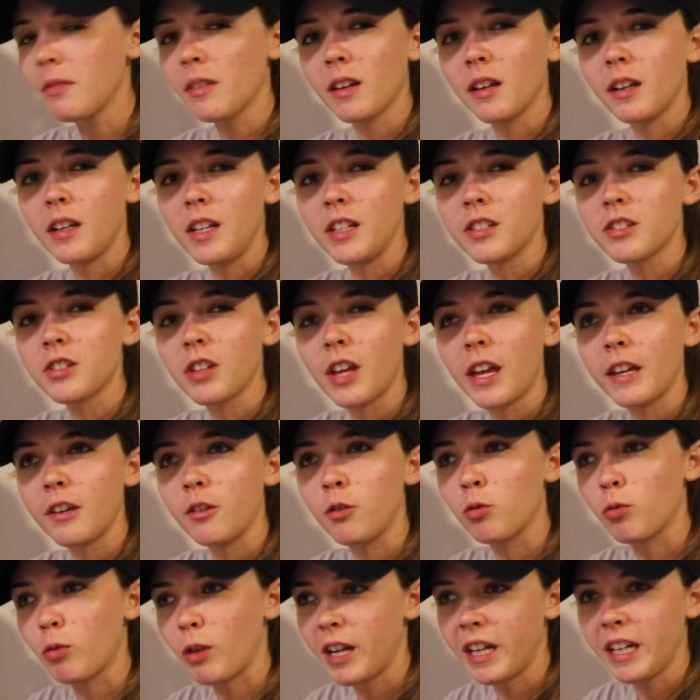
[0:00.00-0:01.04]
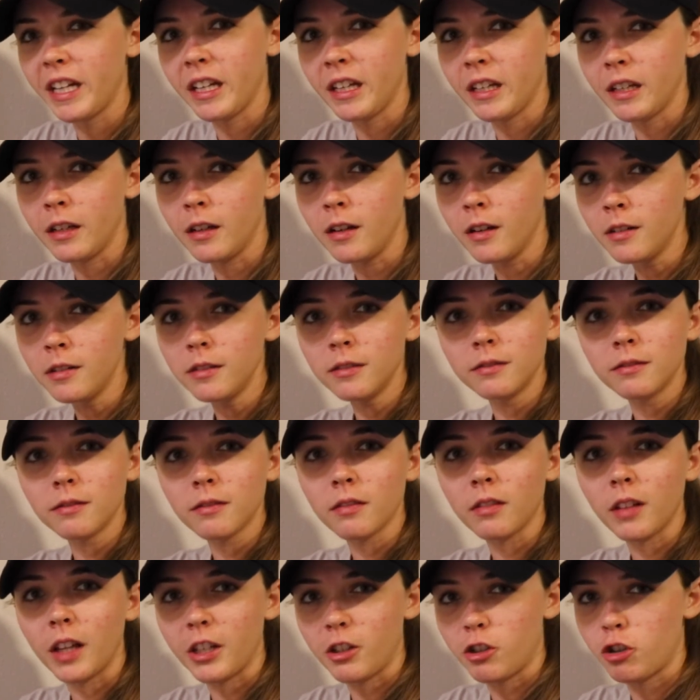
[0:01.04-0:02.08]
it's like gritty,
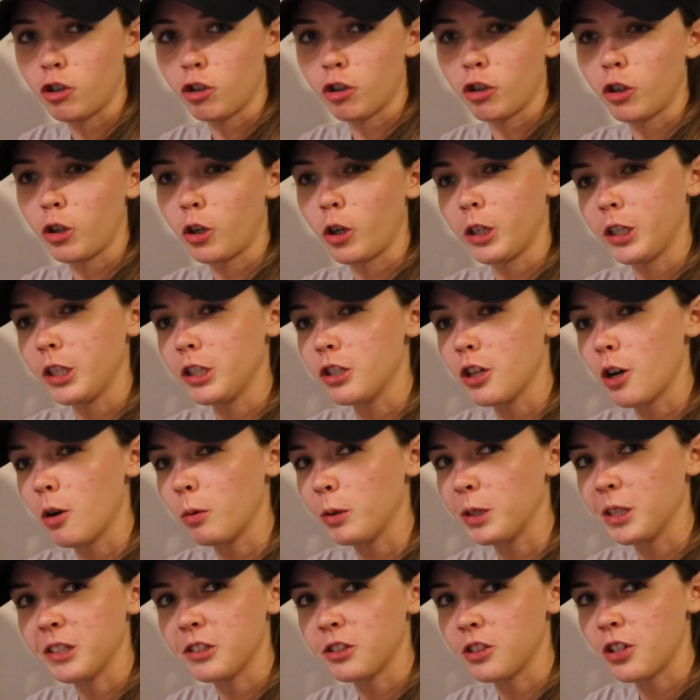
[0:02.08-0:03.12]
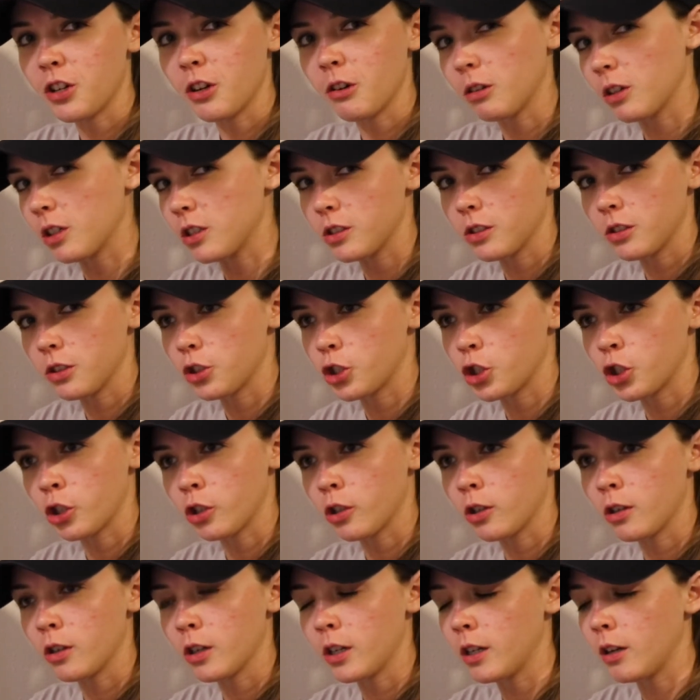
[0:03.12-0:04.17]
like sugar cookie dough is, you know, because of the
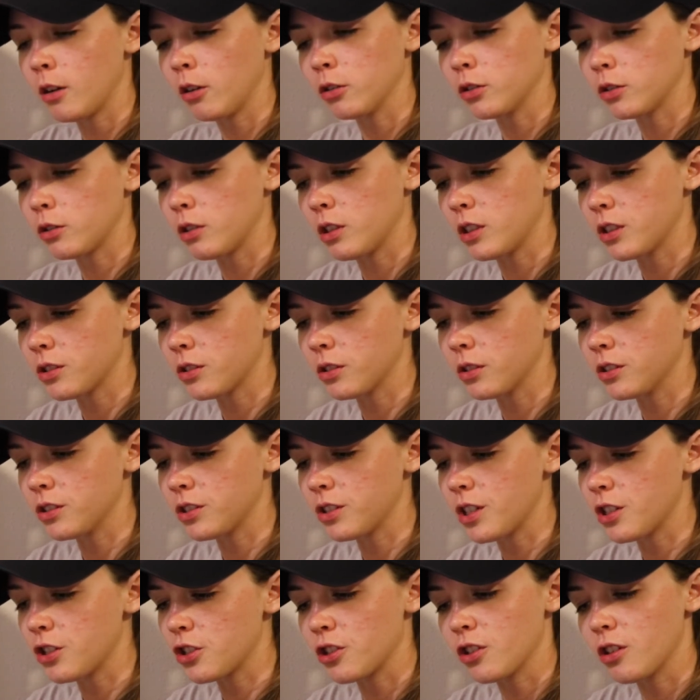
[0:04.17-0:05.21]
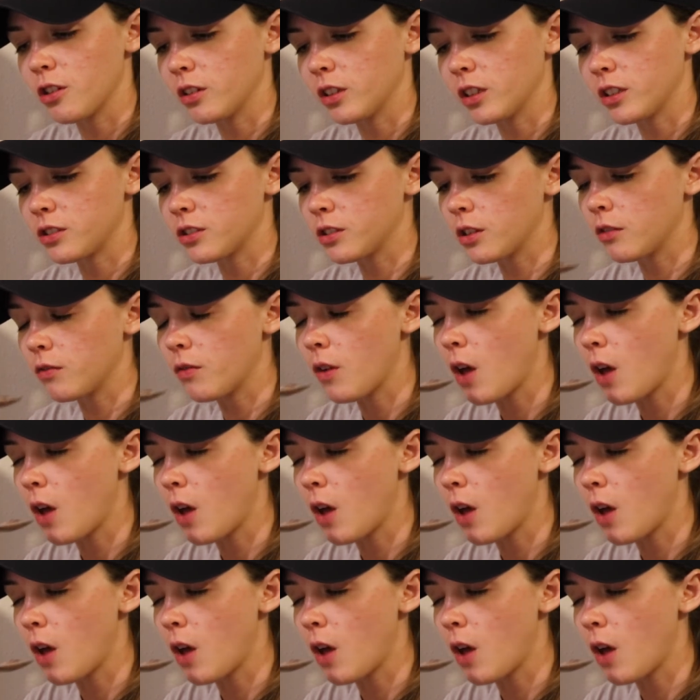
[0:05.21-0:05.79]
sugar and all the crystallization, all that stuff.